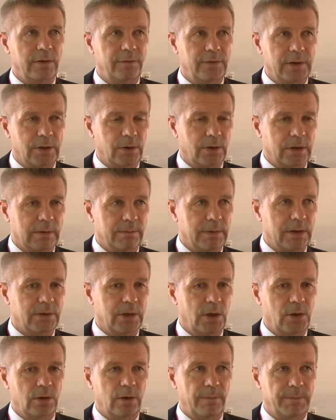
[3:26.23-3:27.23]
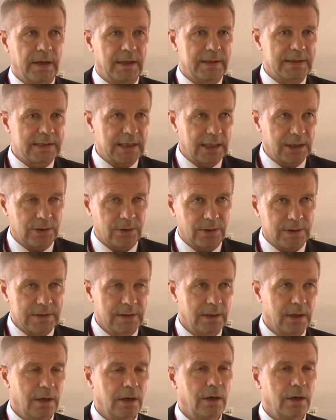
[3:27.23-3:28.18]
if we talk about the European sectors,